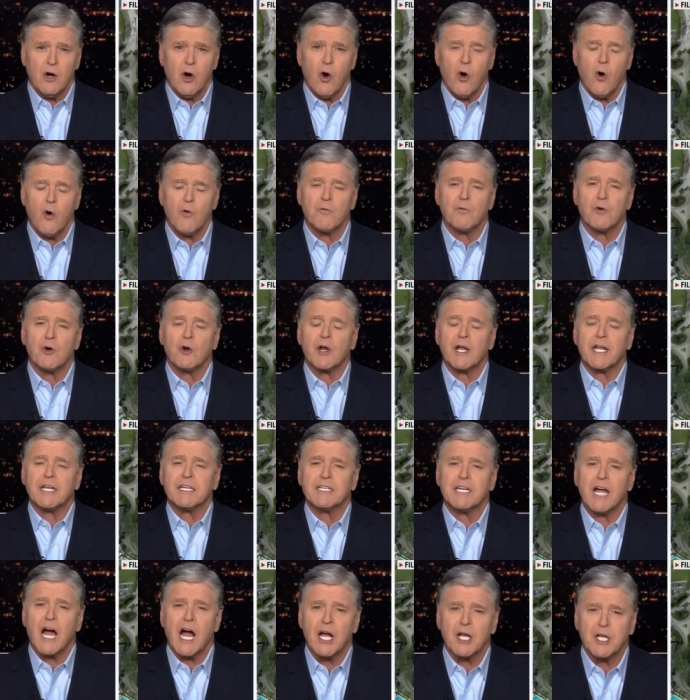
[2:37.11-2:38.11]
over a
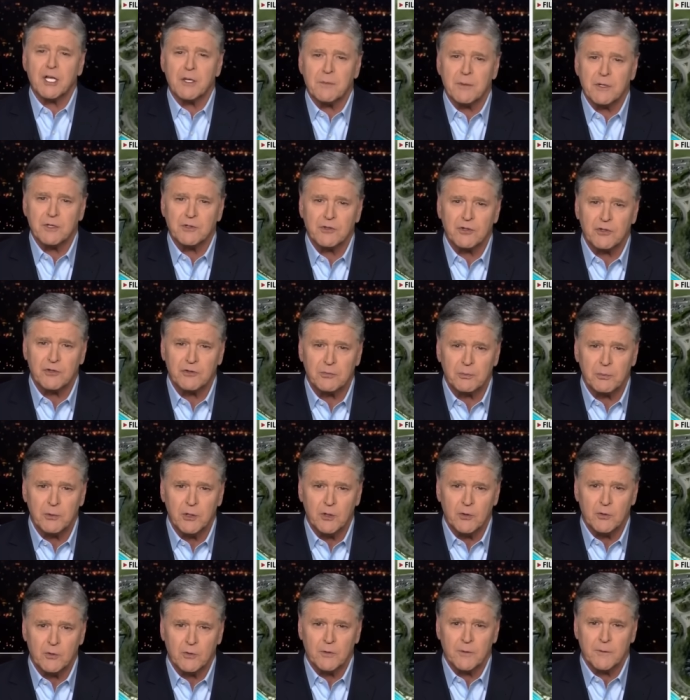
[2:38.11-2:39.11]
document
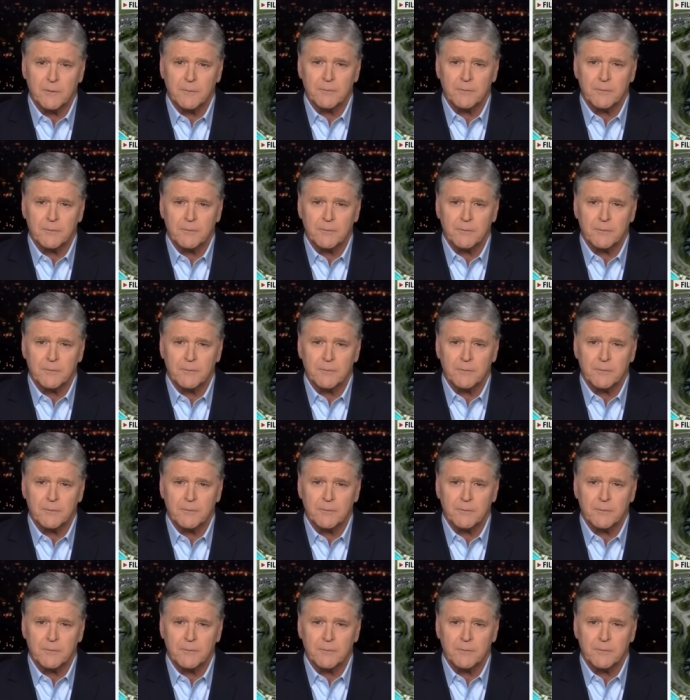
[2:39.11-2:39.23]
dispute.